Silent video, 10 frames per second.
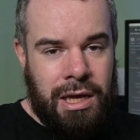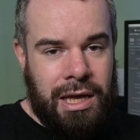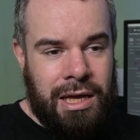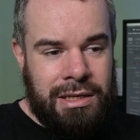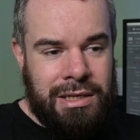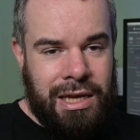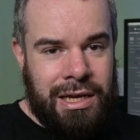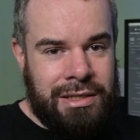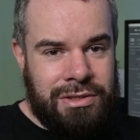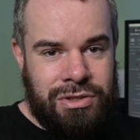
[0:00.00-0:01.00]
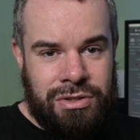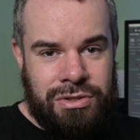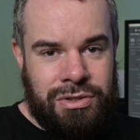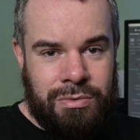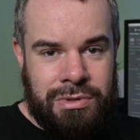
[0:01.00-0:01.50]
and I just
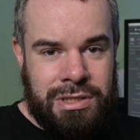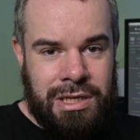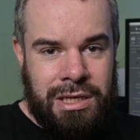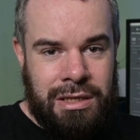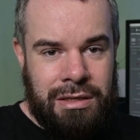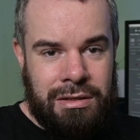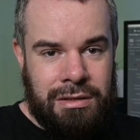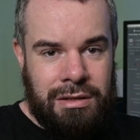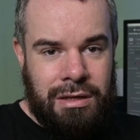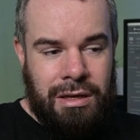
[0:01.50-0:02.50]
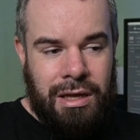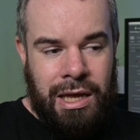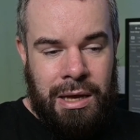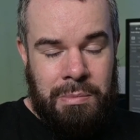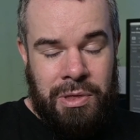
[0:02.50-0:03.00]
don't see
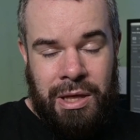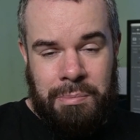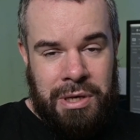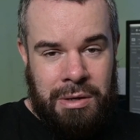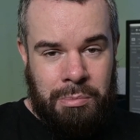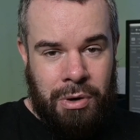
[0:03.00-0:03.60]
that being a